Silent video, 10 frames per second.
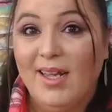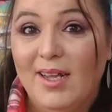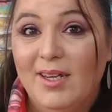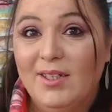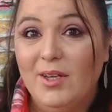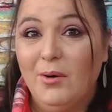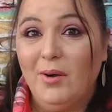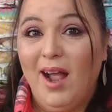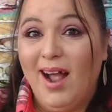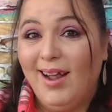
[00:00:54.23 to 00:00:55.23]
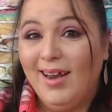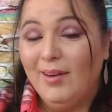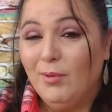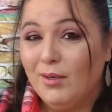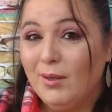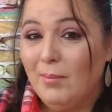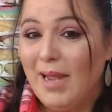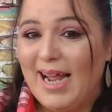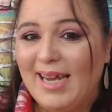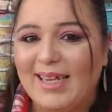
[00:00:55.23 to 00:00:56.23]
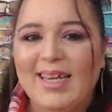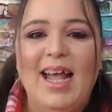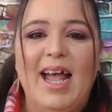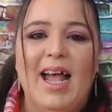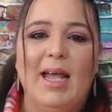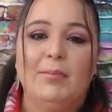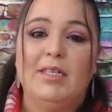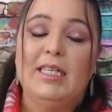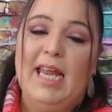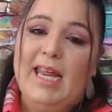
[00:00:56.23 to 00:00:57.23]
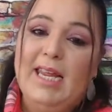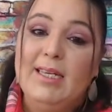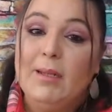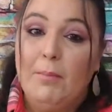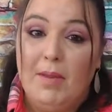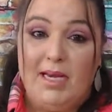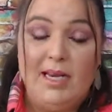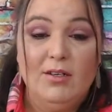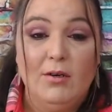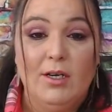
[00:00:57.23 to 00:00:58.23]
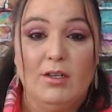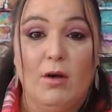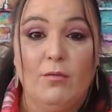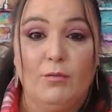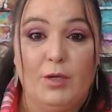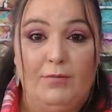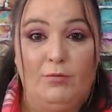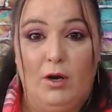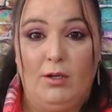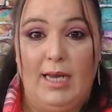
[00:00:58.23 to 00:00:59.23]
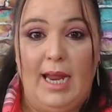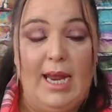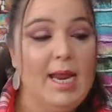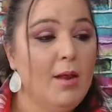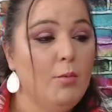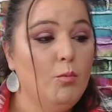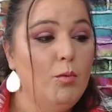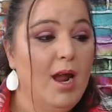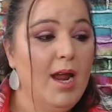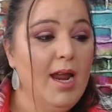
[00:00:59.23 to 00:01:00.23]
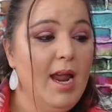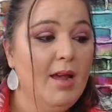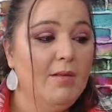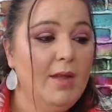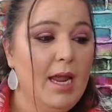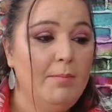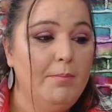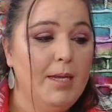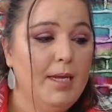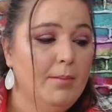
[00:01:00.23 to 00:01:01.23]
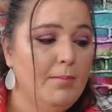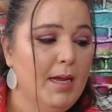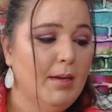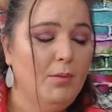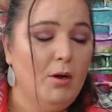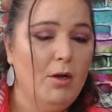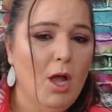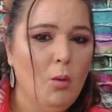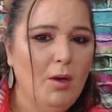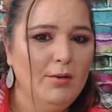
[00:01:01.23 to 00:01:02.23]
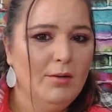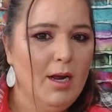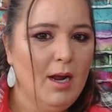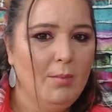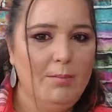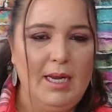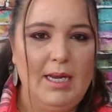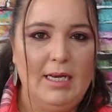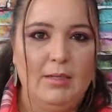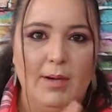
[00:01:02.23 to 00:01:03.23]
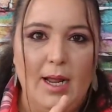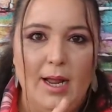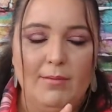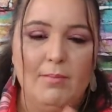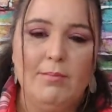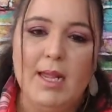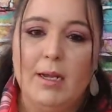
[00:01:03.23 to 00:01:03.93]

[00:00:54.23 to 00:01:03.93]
So hi, welcome back. Today is Monday, so it's our free-for-all day, and I have a big makeup haul. Well, I don't know how big it is, but I have a makeup